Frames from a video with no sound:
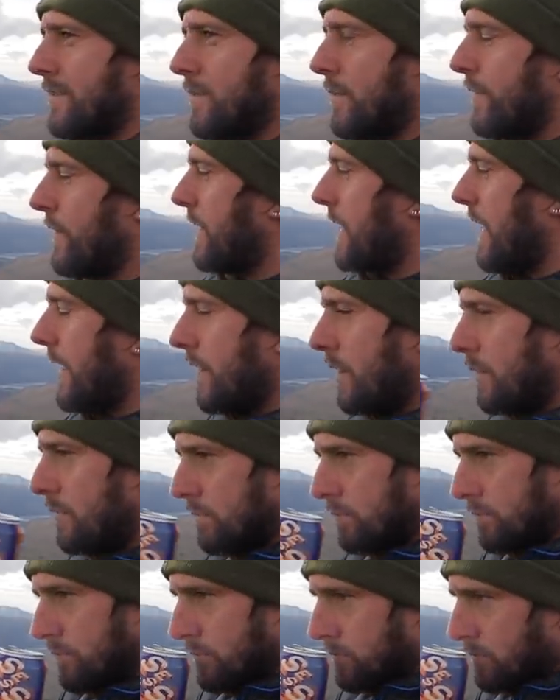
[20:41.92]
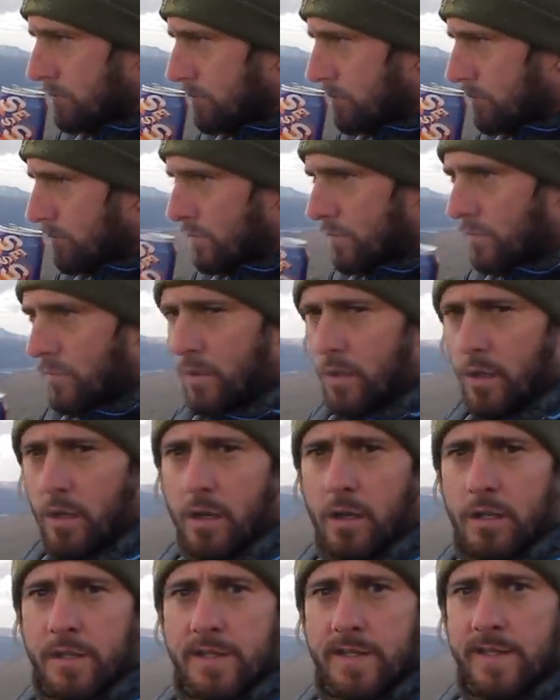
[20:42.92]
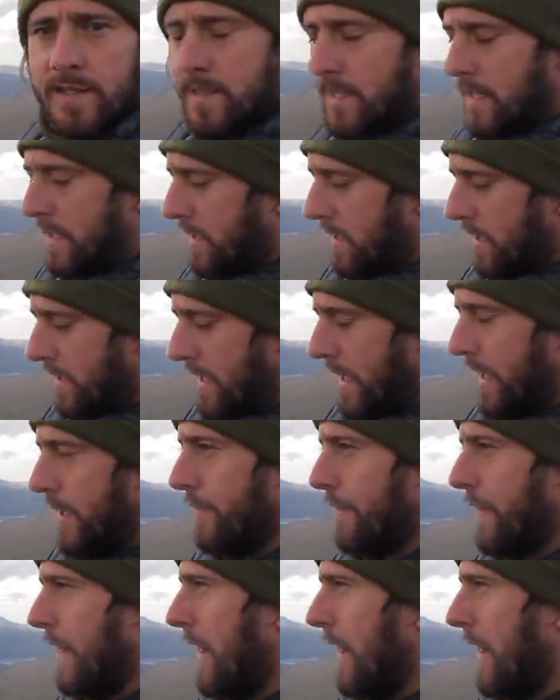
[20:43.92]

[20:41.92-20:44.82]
with a can of, oh, stinky can of